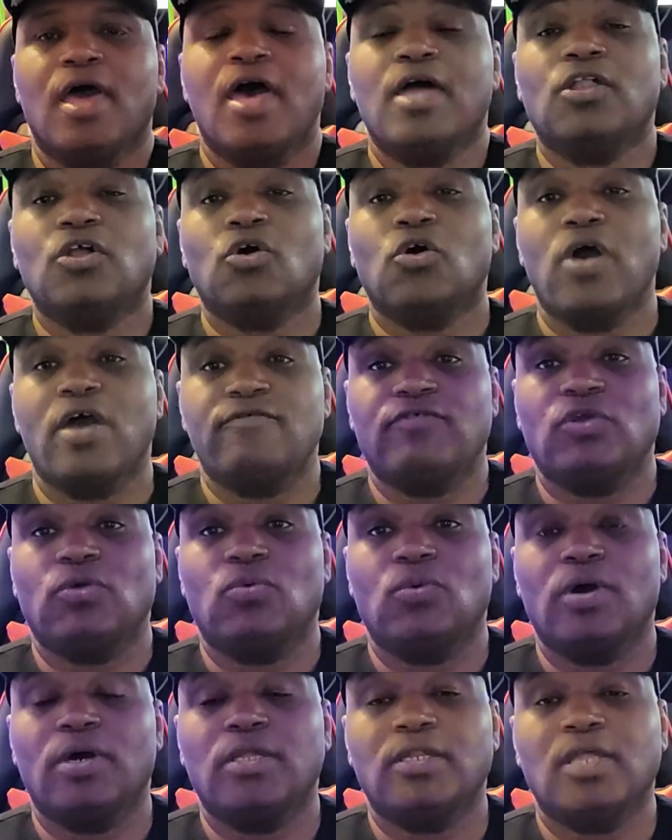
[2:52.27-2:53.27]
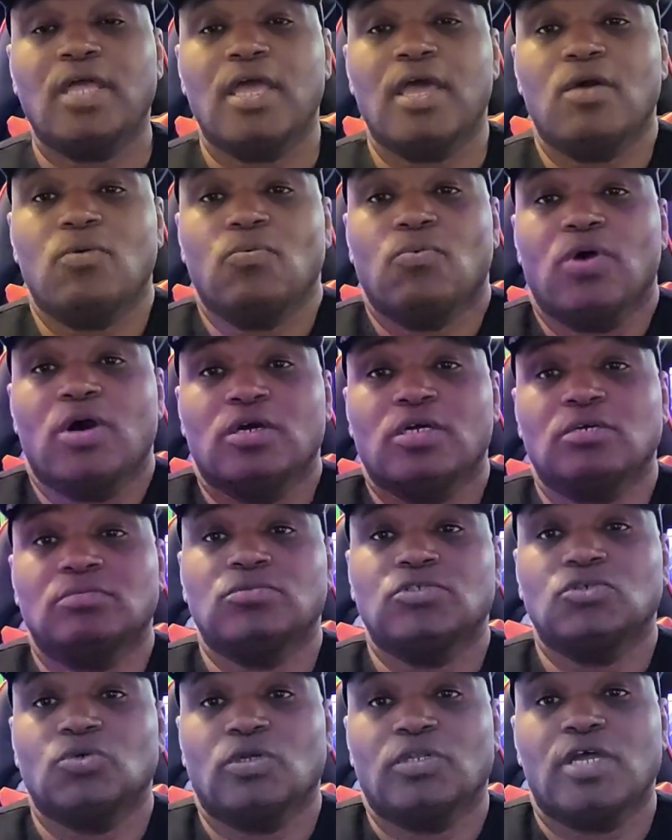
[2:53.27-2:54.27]
Hello, everyone, and
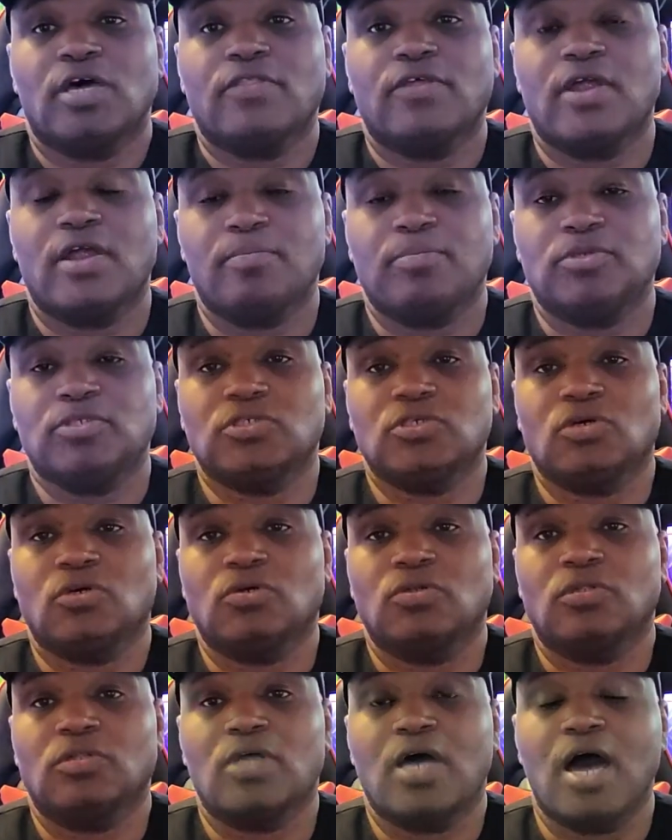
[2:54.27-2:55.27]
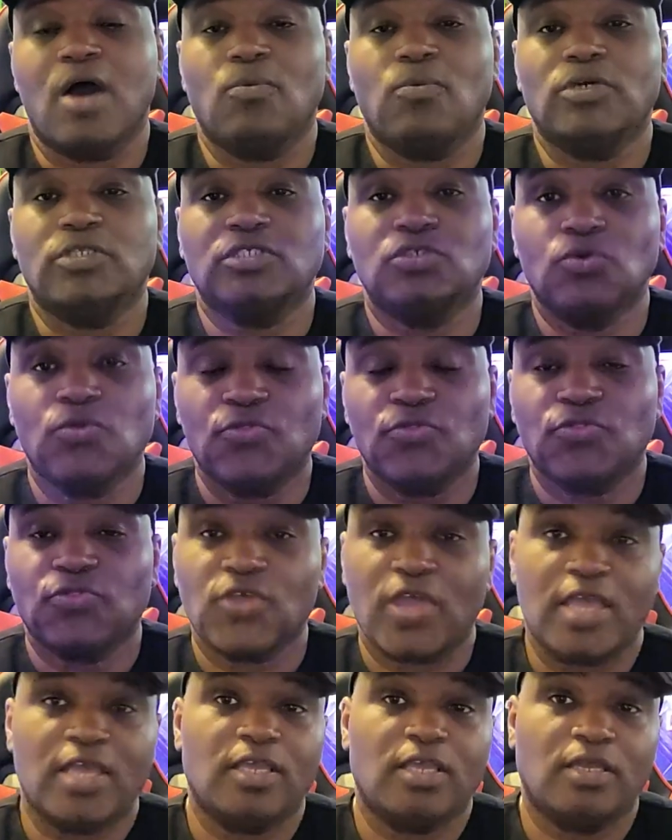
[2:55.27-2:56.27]
welcome to another episode. I want to
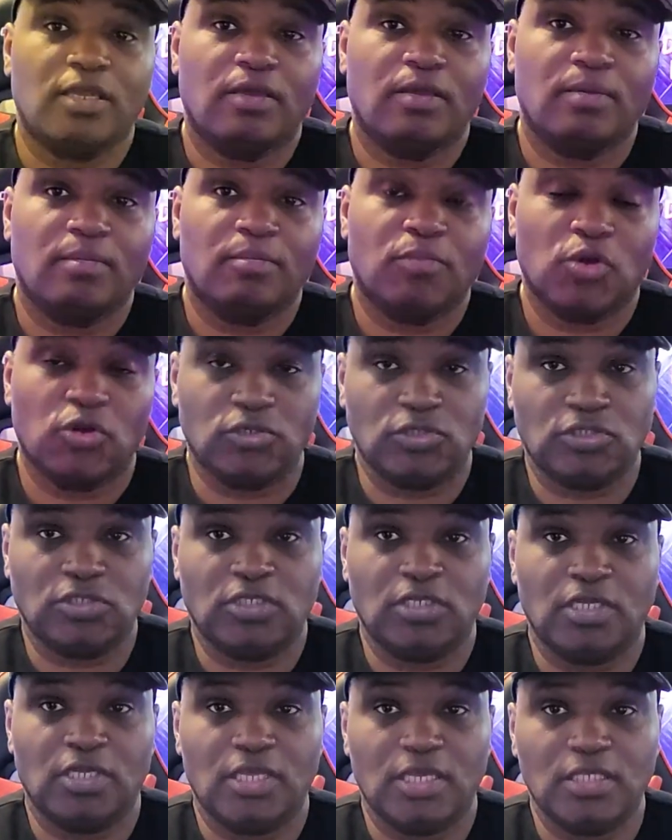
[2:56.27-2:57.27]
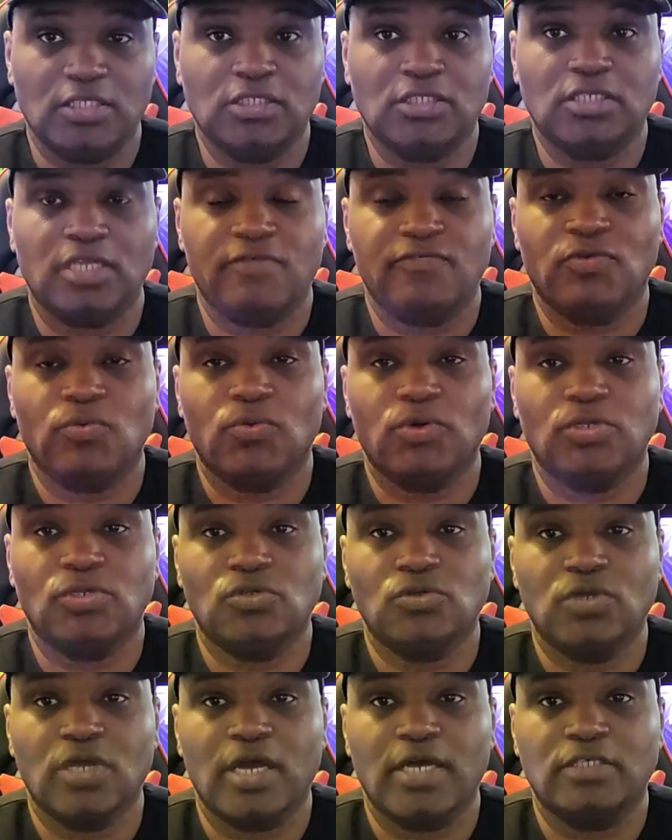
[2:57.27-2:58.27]
thank personally each and every one of
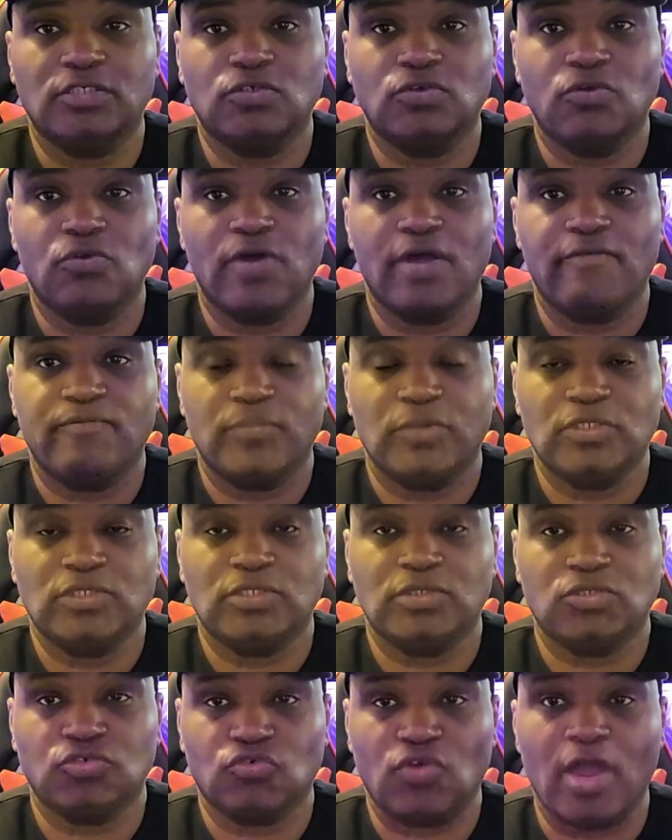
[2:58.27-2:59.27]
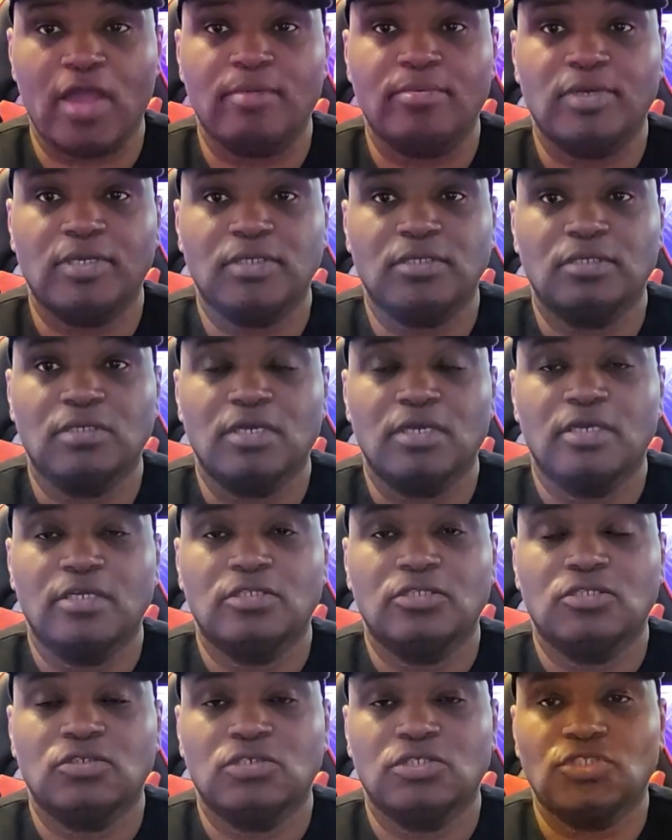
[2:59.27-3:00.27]
you guys who have been subscribing
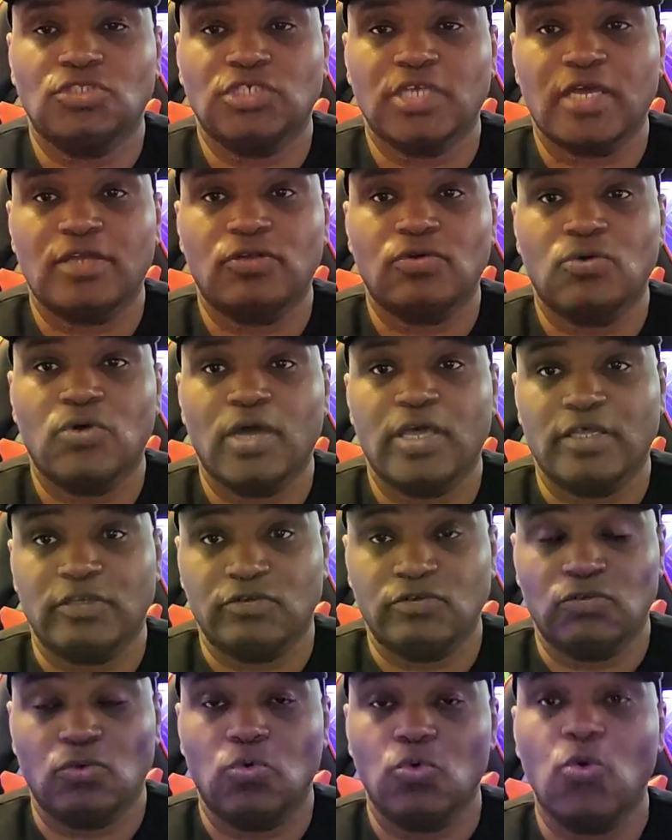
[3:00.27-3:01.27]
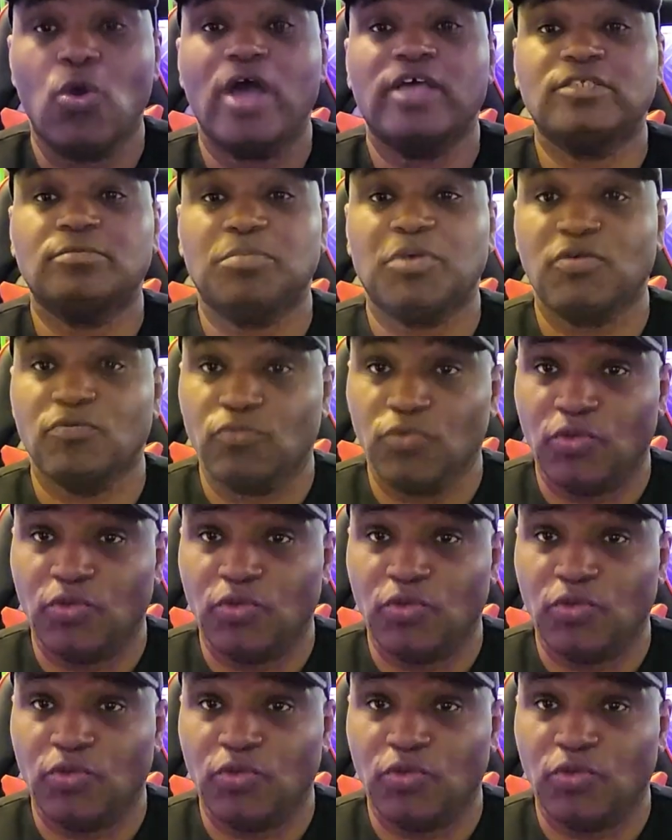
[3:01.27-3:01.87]
to the channel and who has been